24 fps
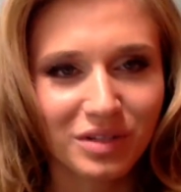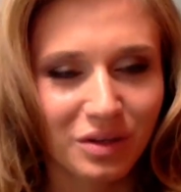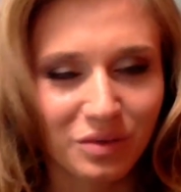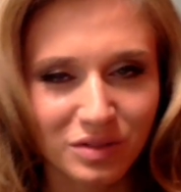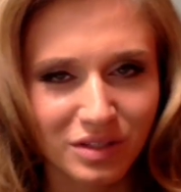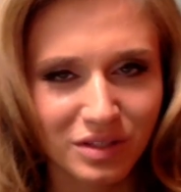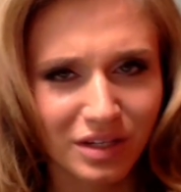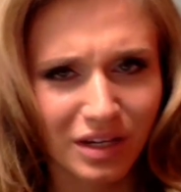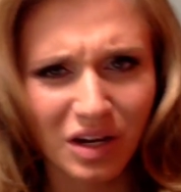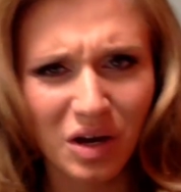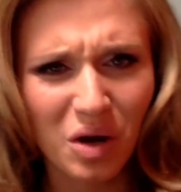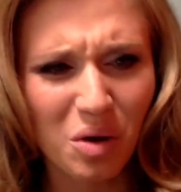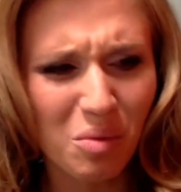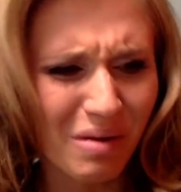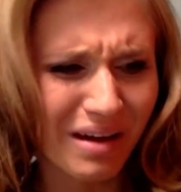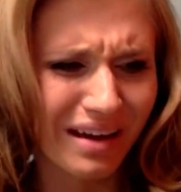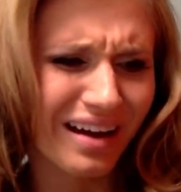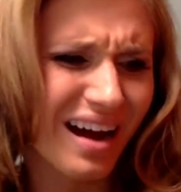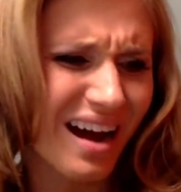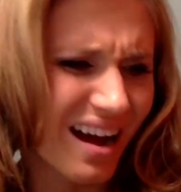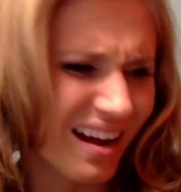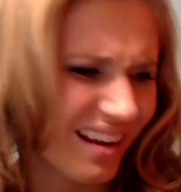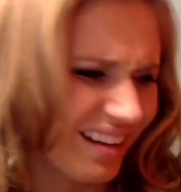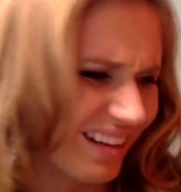I was like, oh my
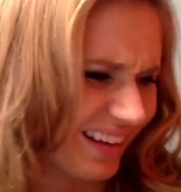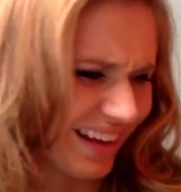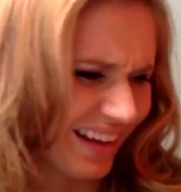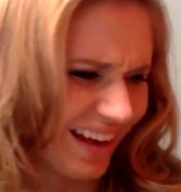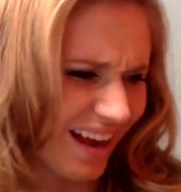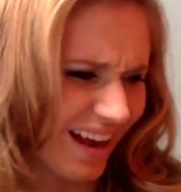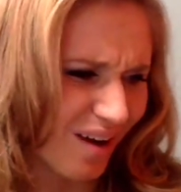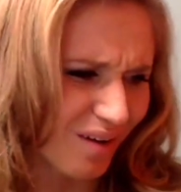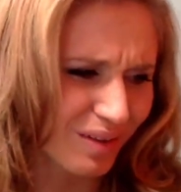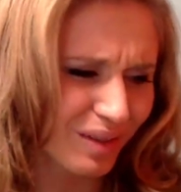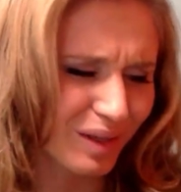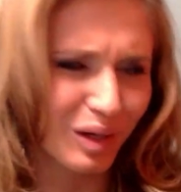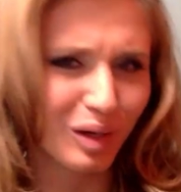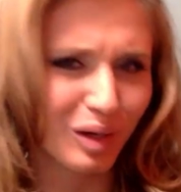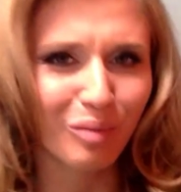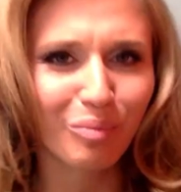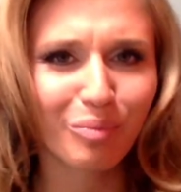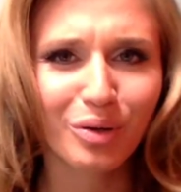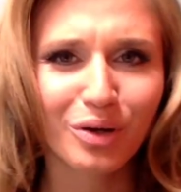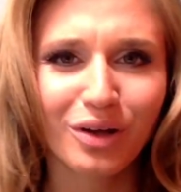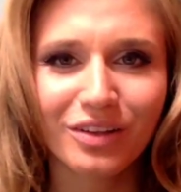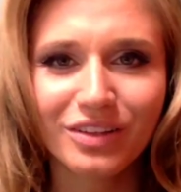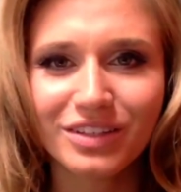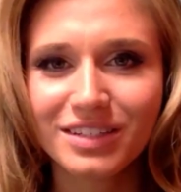god, like how are they going to
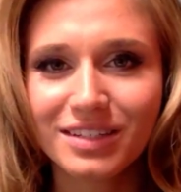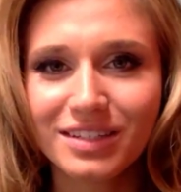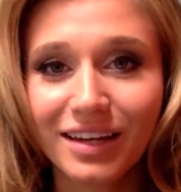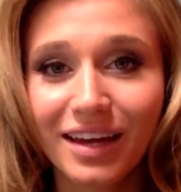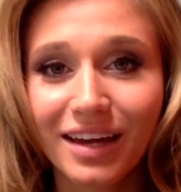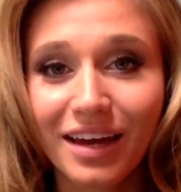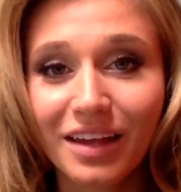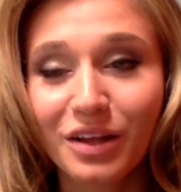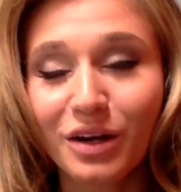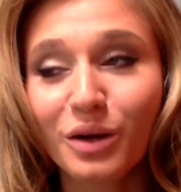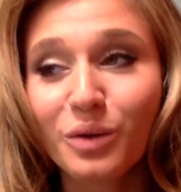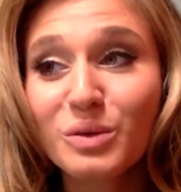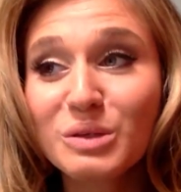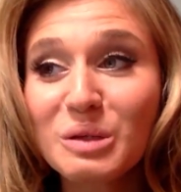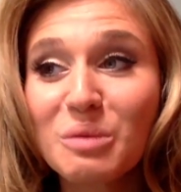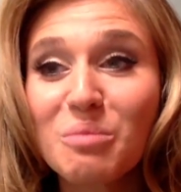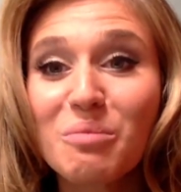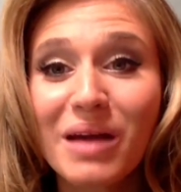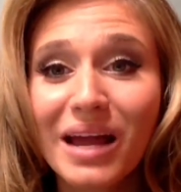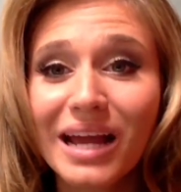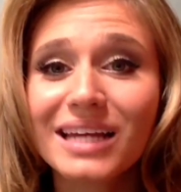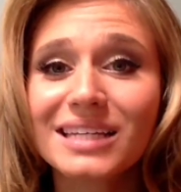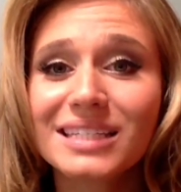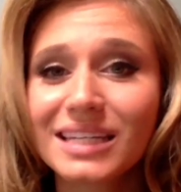put all this together? It was
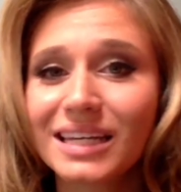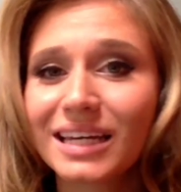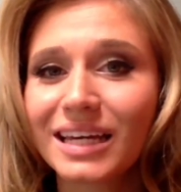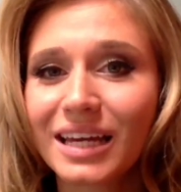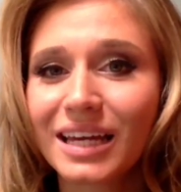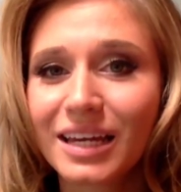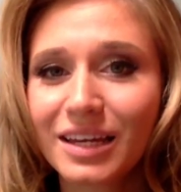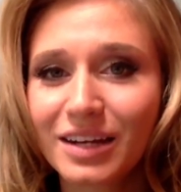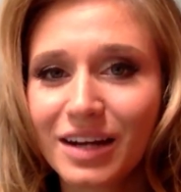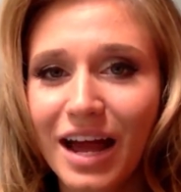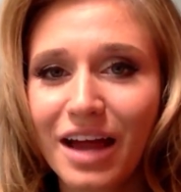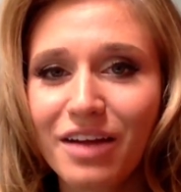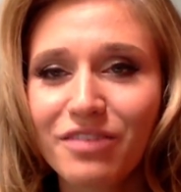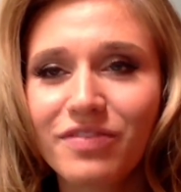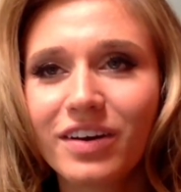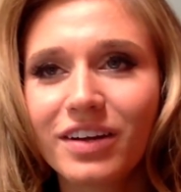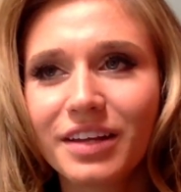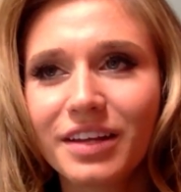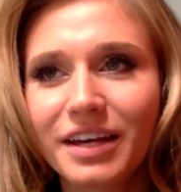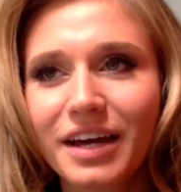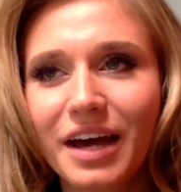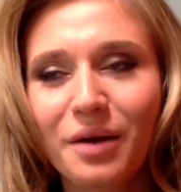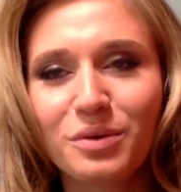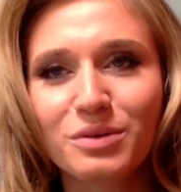amazing. I felt
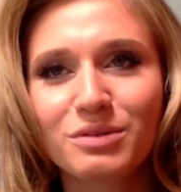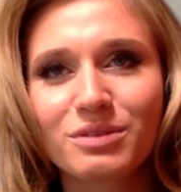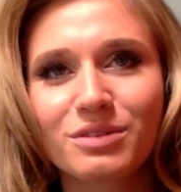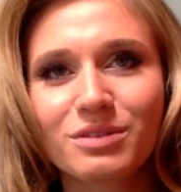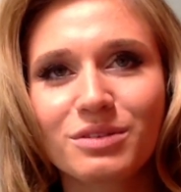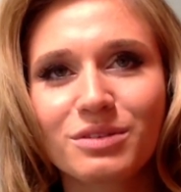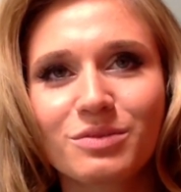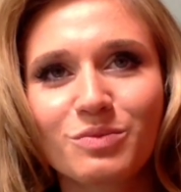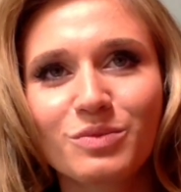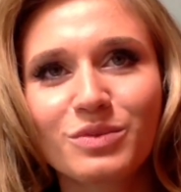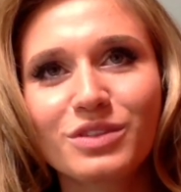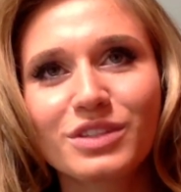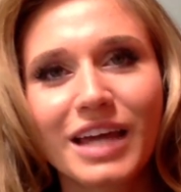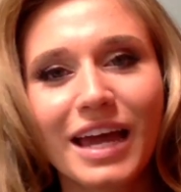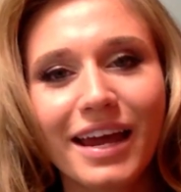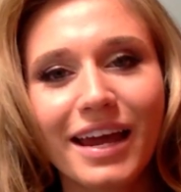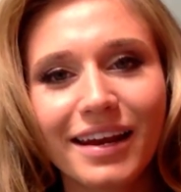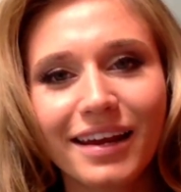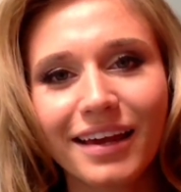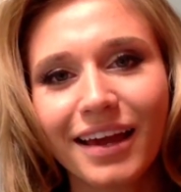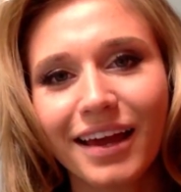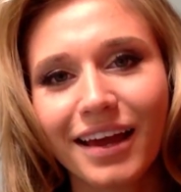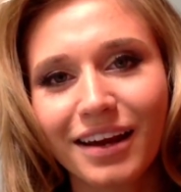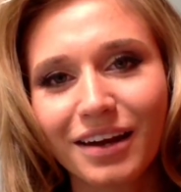like I was 10
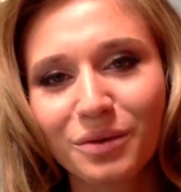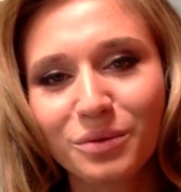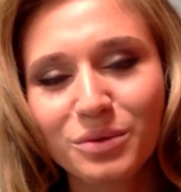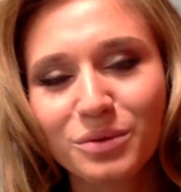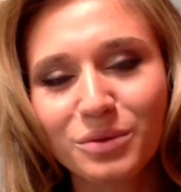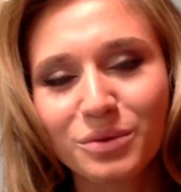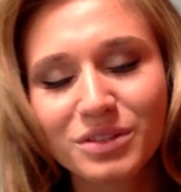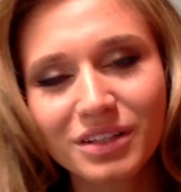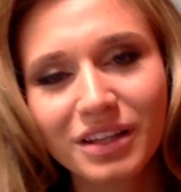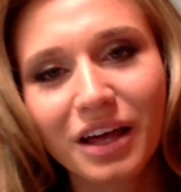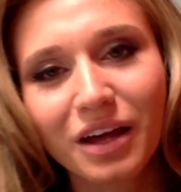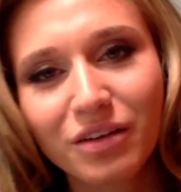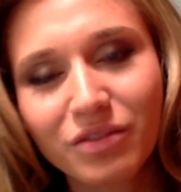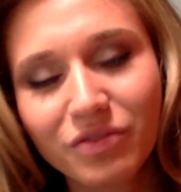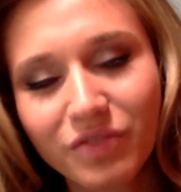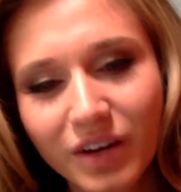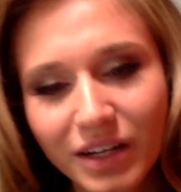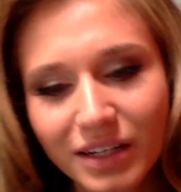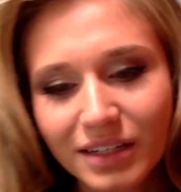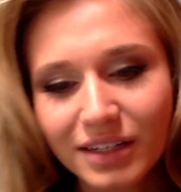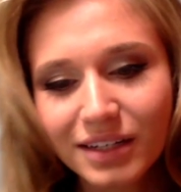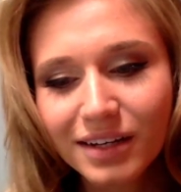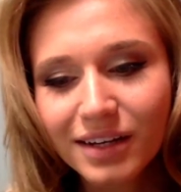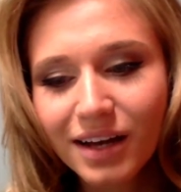again. It was a lot of
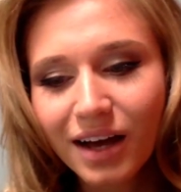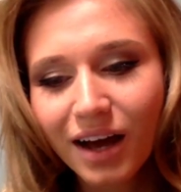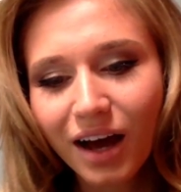fun.